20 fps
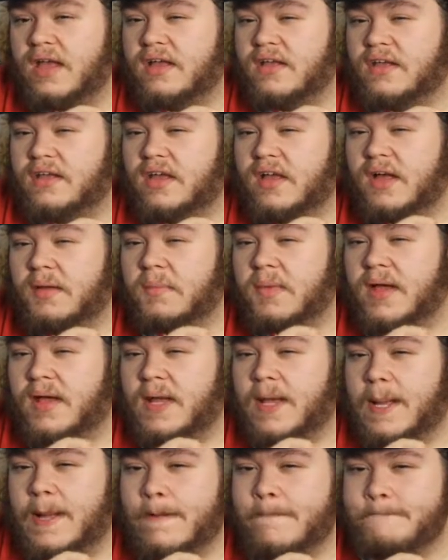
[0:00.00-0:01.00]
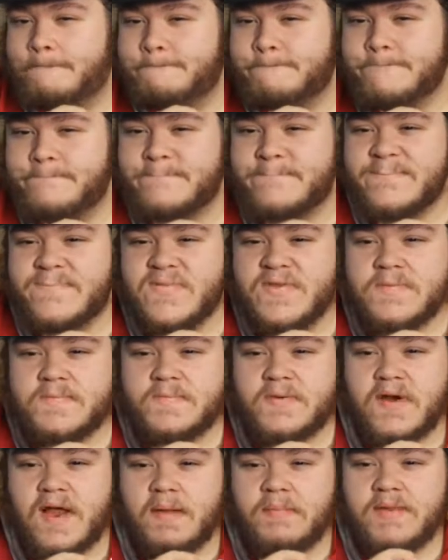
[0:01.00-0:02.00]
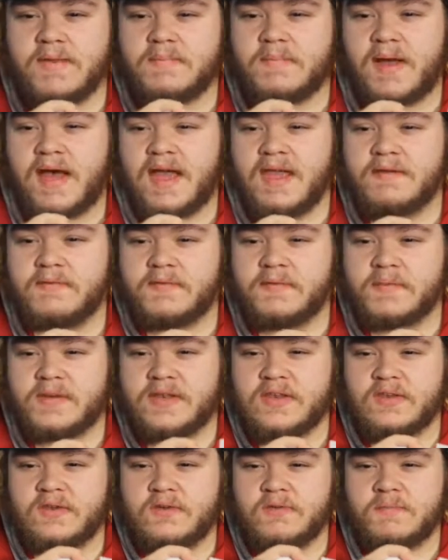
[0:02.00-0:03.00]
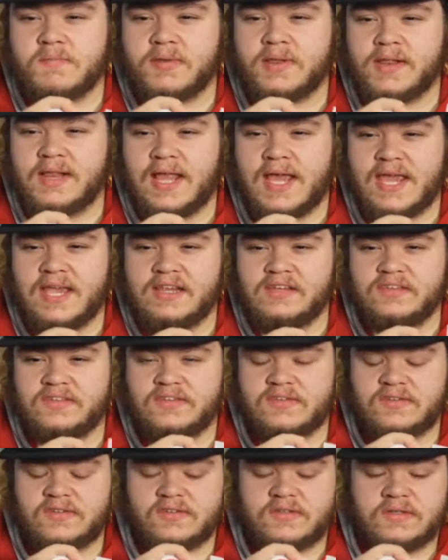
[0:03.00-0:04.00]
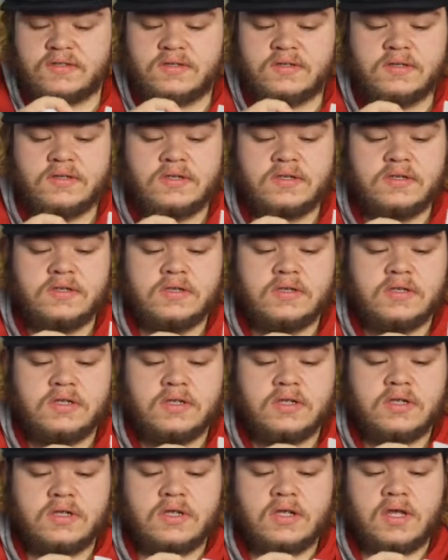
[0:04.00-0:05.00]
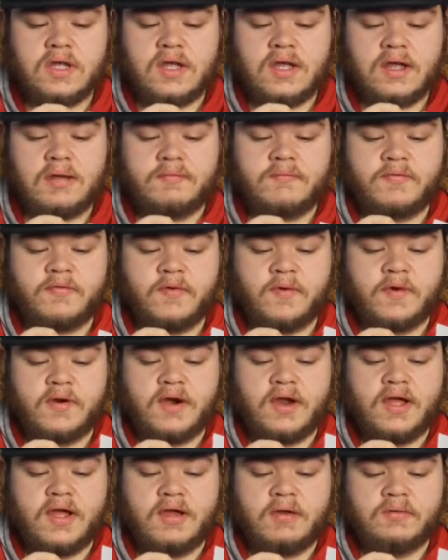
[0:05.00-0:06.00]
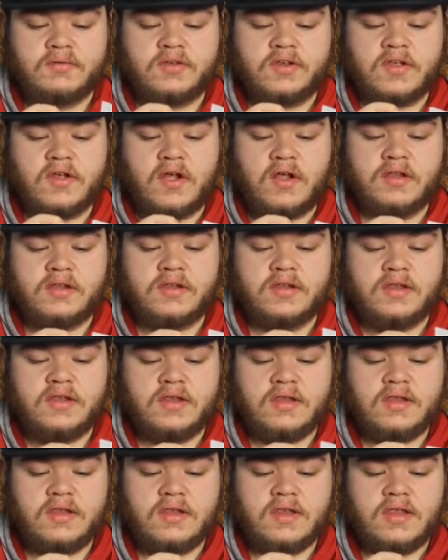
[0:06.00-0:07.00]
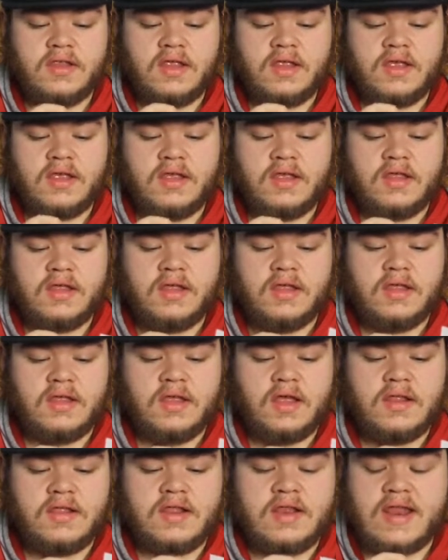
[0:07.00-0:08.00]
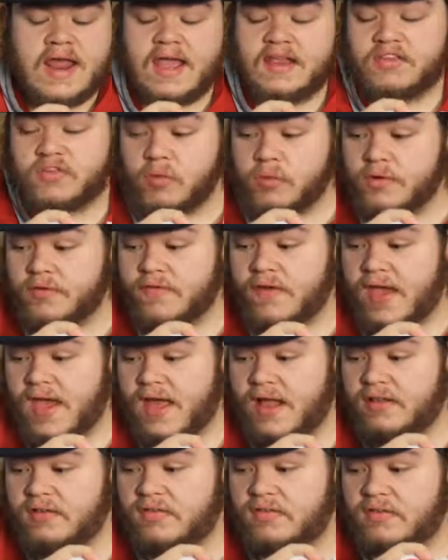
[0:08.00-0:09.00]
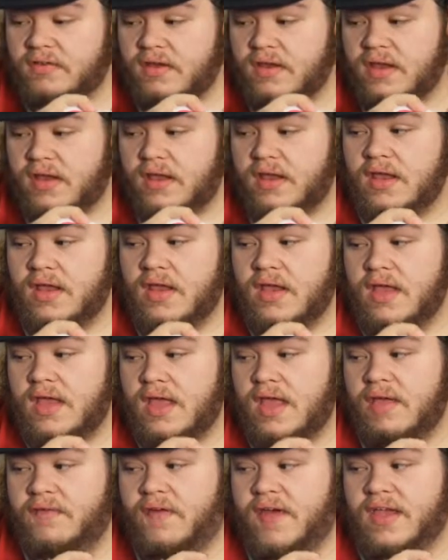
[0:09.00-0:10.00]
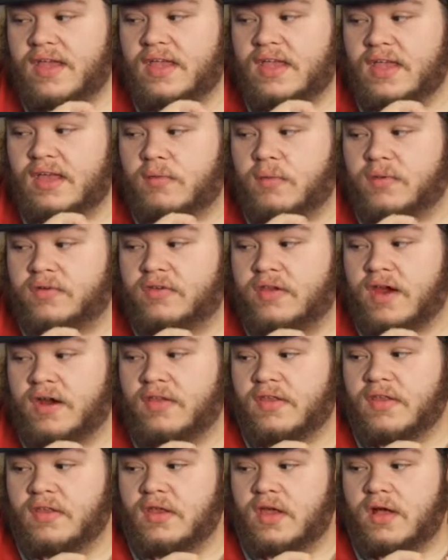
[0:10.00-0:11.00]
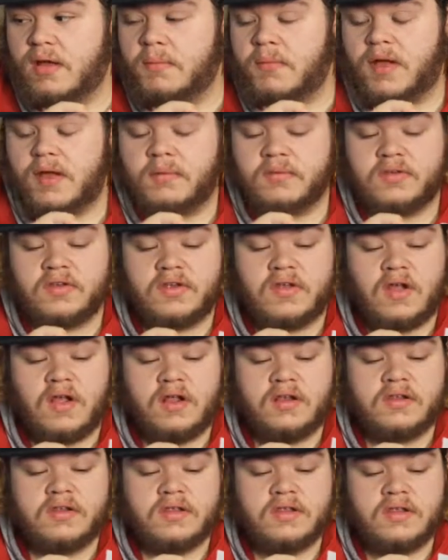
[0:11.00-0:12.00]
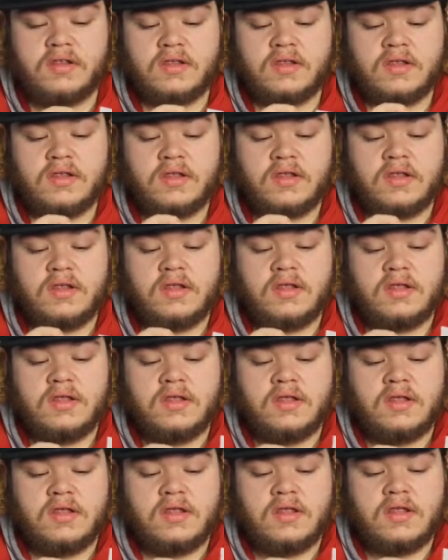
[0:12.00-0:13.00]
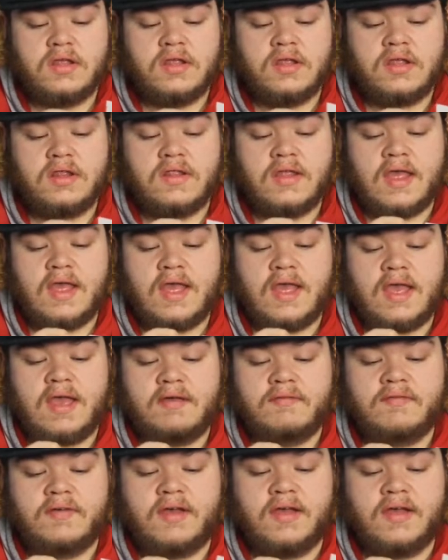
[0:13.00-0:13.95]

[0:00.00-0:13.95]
Probably buy from a new place. For what's it called? The next order of hats, if I can get ones that are what's it called? That have